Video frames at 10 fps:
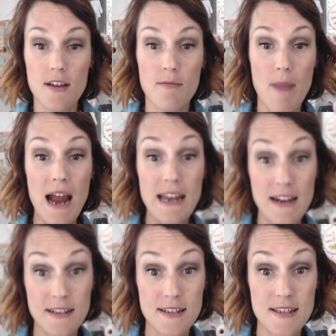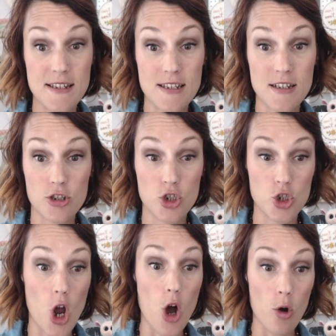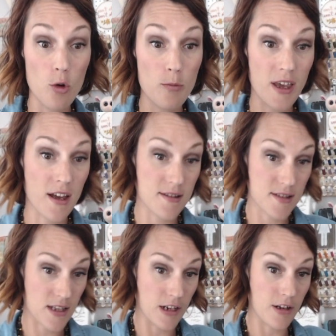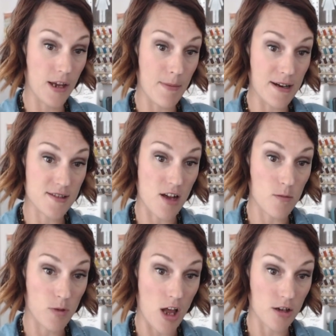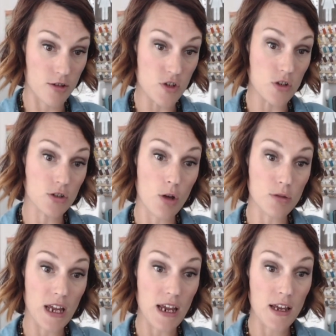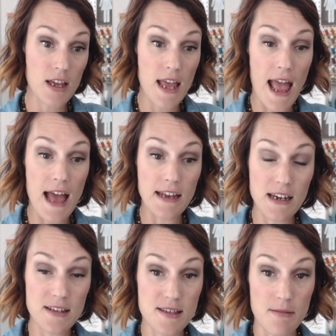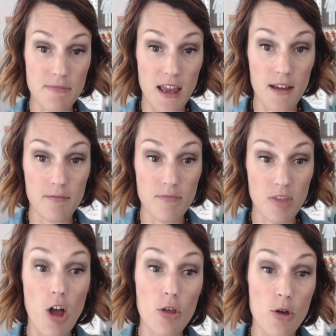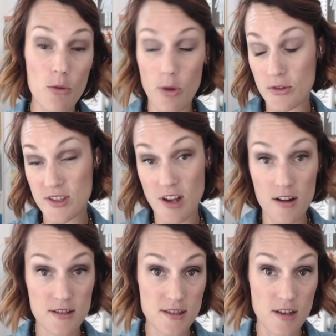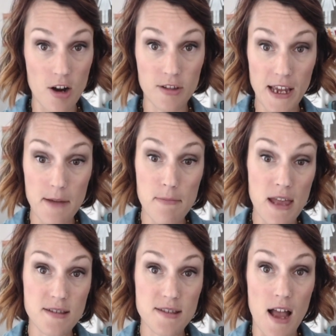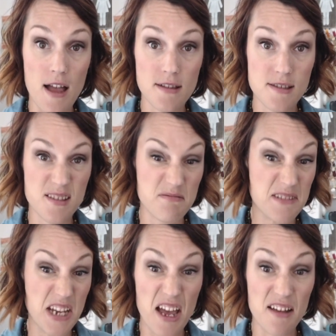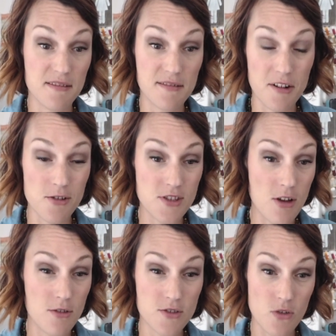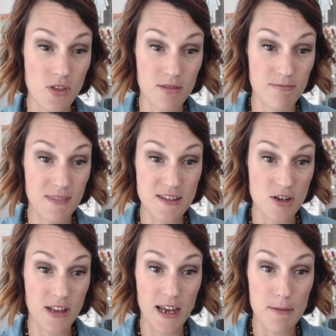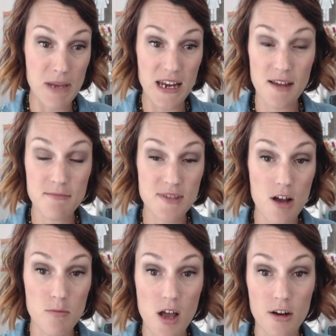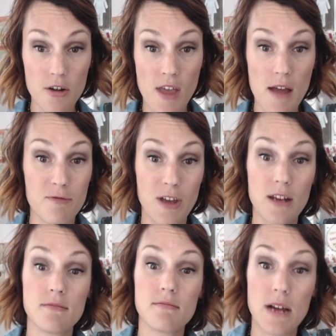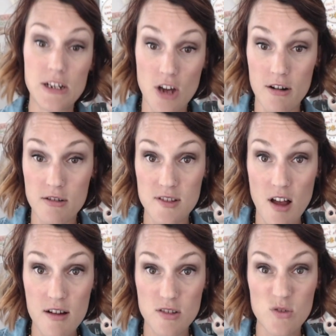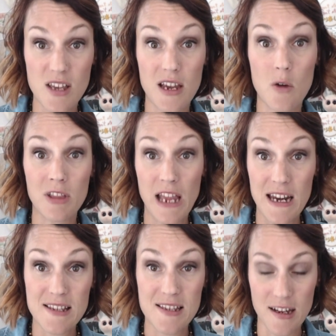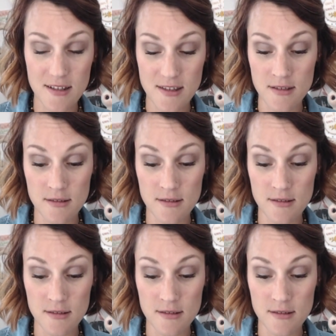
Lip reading: my next show, because clearly my sock blockers are lonely and need something. Although those socks are like a men's size 10 or so, so these are like a medium sock blocker that fit my daughter's socks, who's like a lady 6.